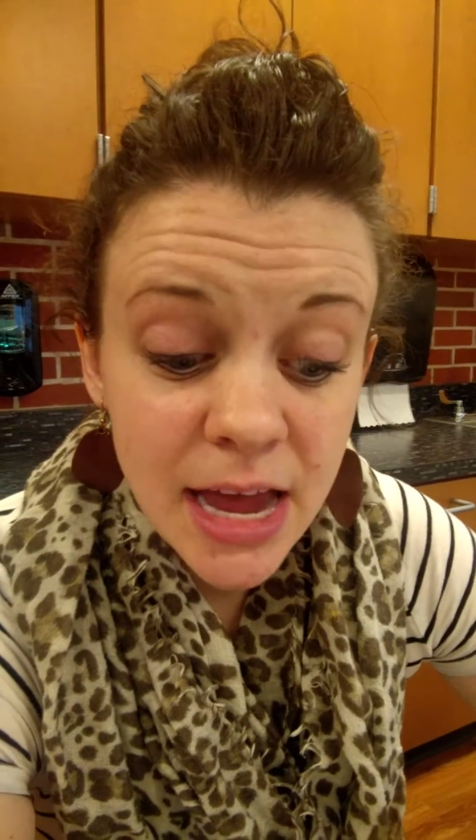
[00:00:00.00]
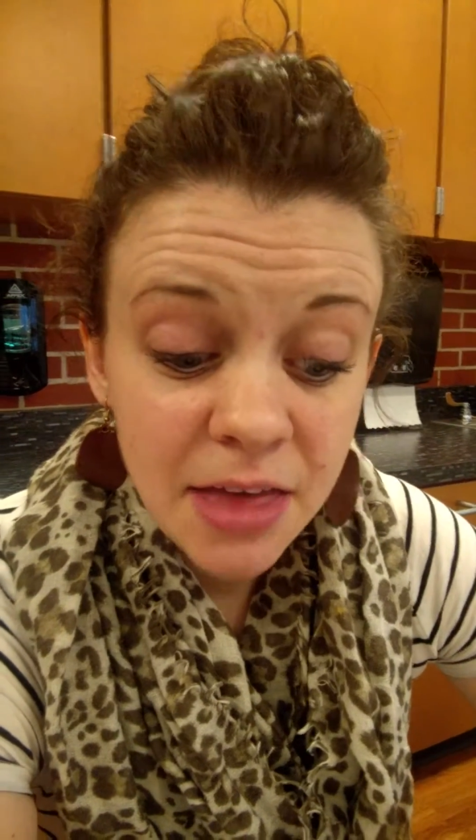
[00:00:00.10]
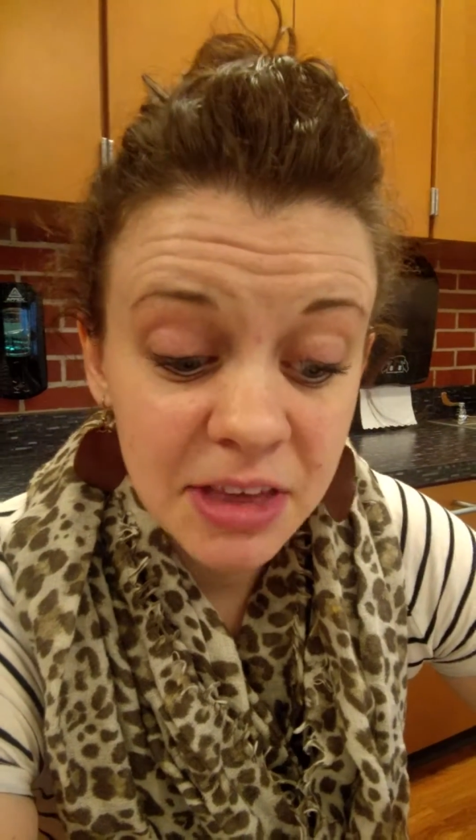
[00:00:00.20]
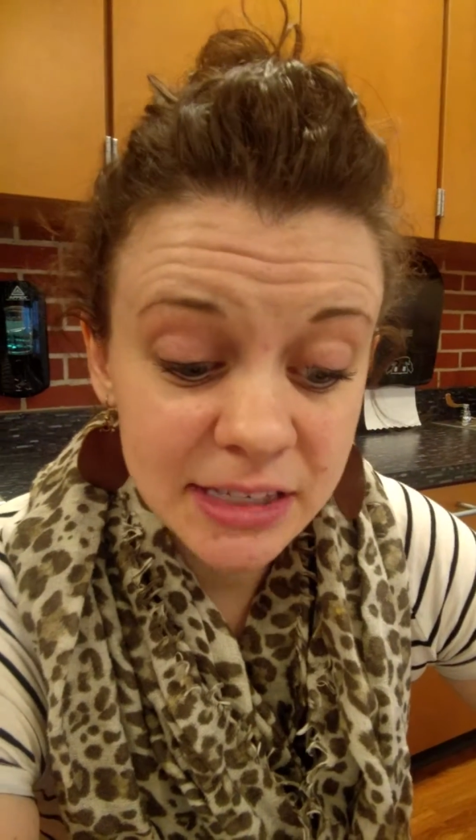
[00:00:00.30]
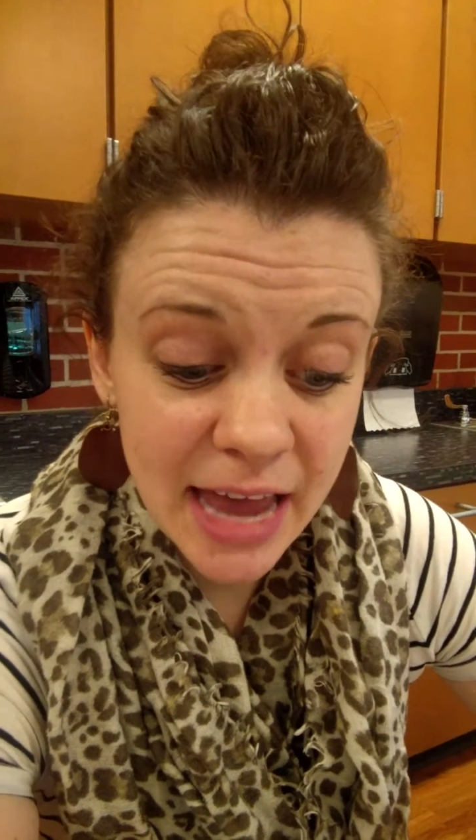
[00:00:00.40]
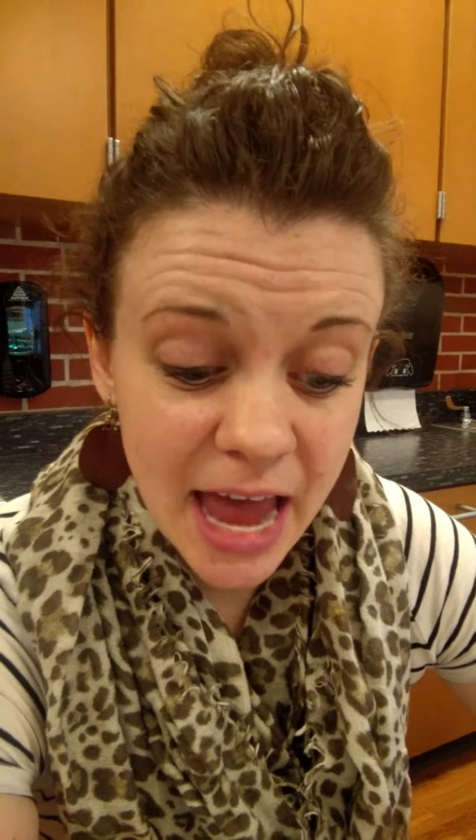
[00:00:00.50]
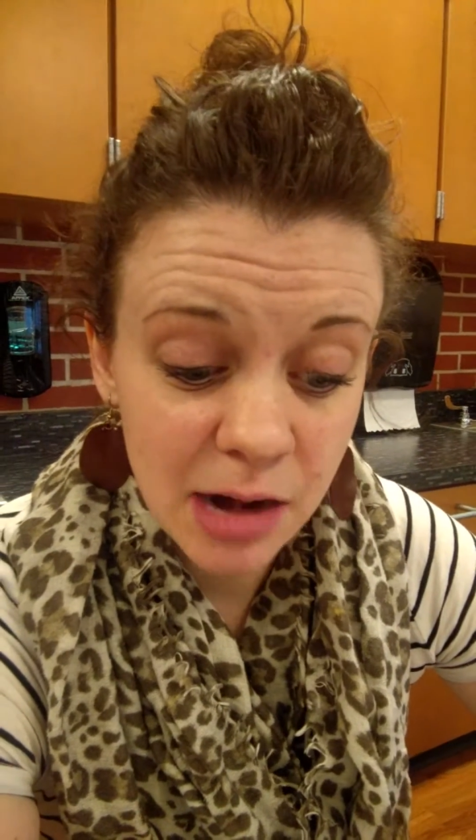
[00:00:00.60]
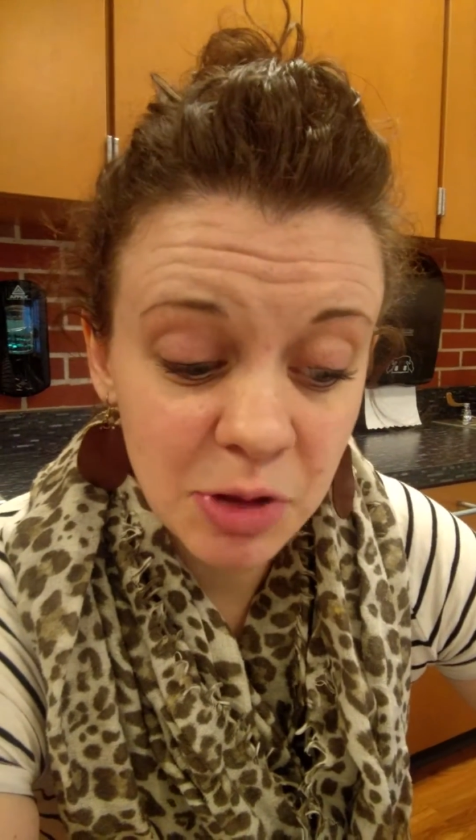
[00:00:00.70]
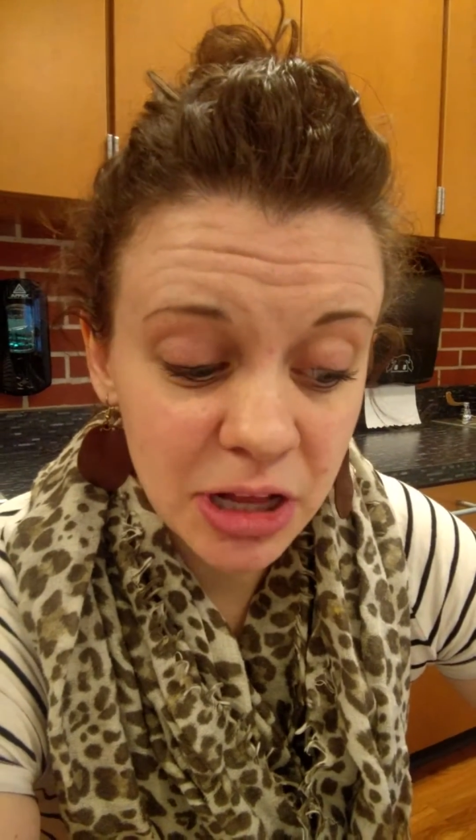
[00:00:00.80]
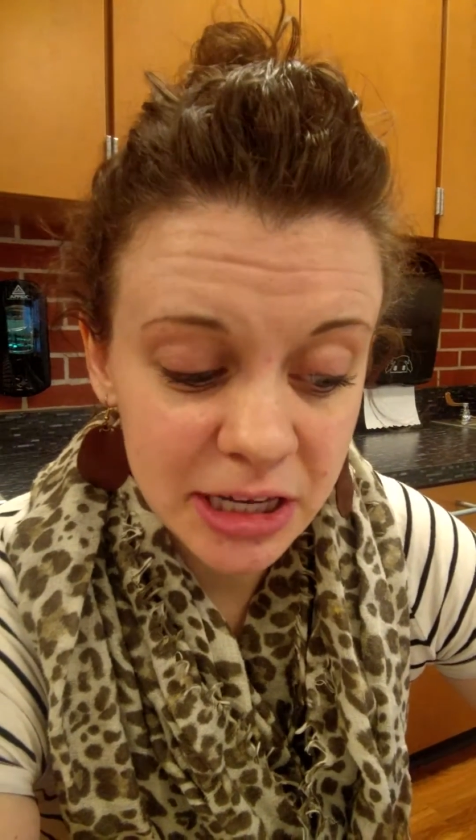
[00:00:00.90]
This
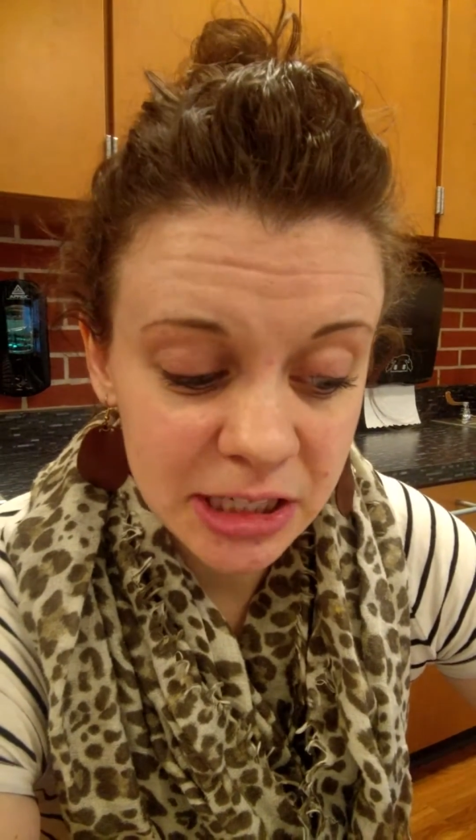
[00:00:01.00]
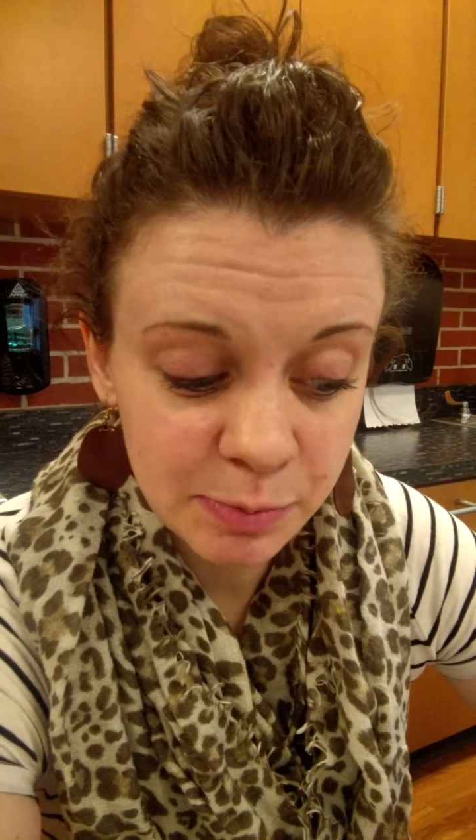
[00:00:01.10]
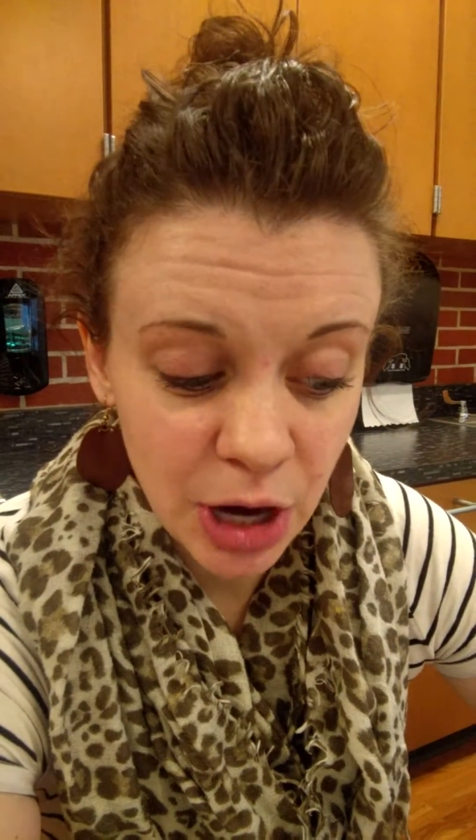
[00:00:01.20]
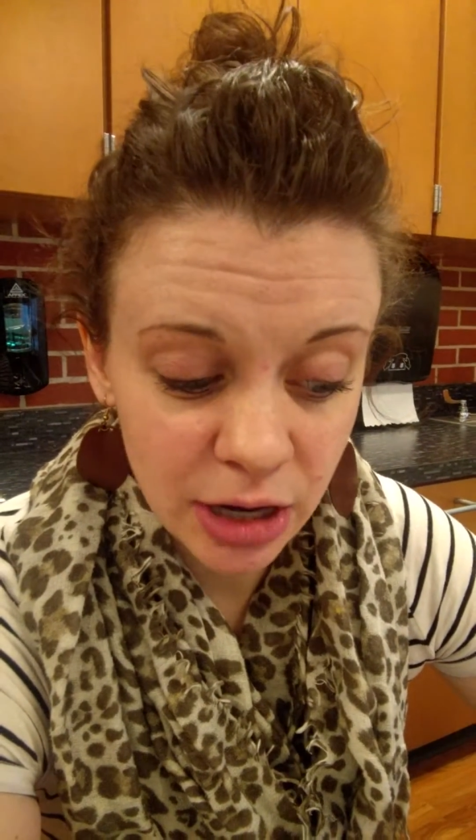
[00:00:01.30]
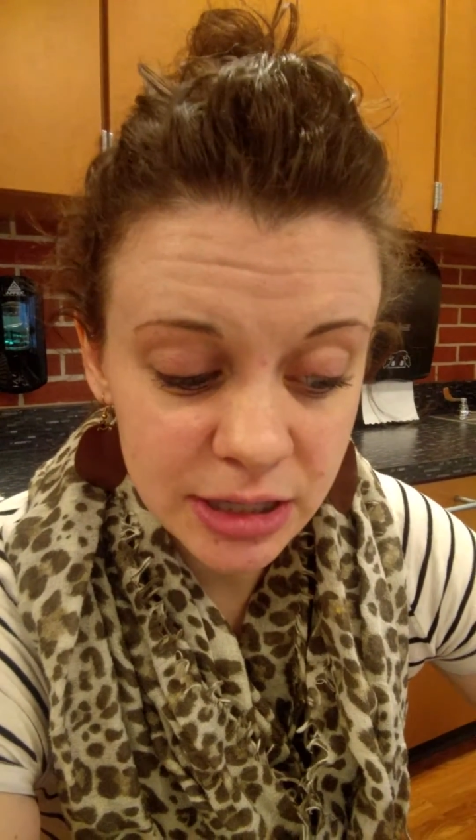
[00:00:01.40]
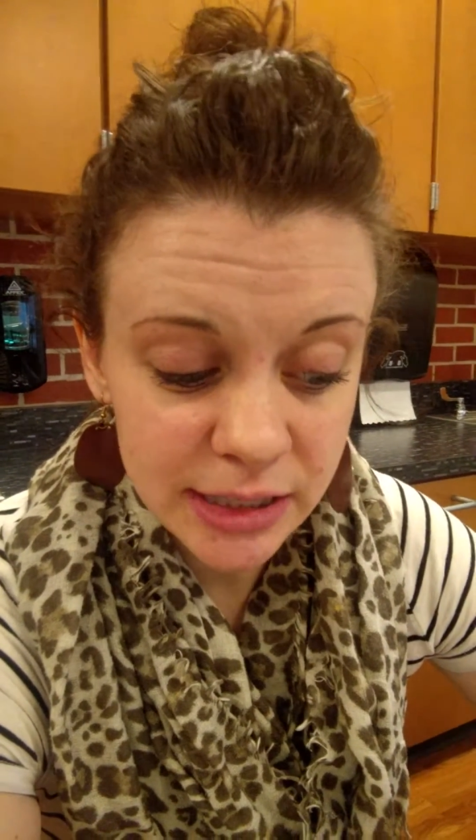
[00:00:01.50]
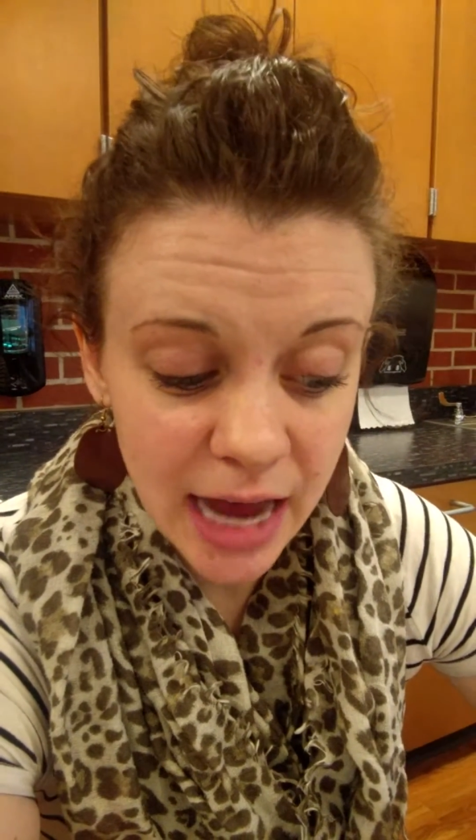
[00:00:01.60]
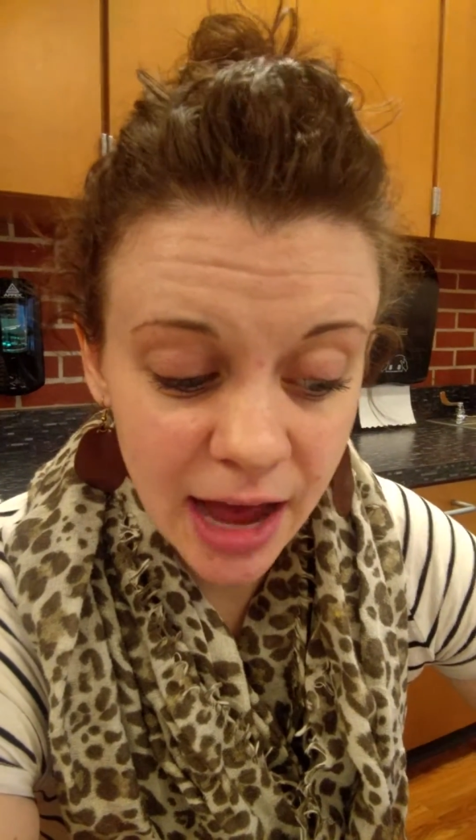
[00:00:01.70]
animal is part